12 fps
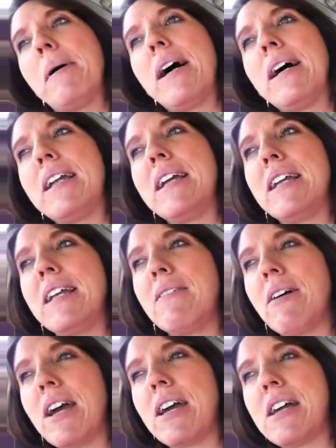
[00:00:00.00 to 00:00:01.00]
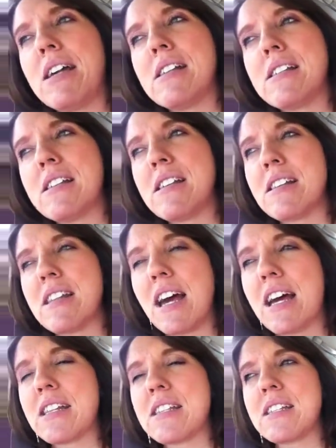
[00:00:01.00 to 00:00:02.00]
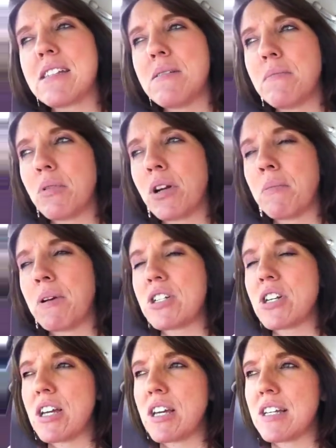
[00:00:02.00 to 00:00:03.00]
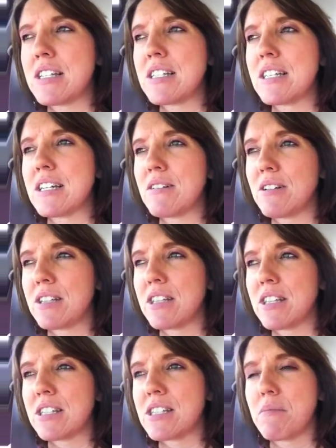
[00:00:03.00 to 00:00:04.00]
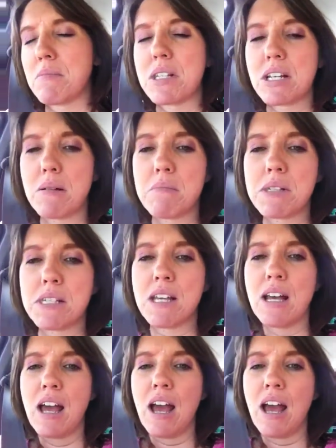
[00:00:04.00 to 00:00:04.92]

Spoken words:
But anyways, that's pretty much it with the symptoms.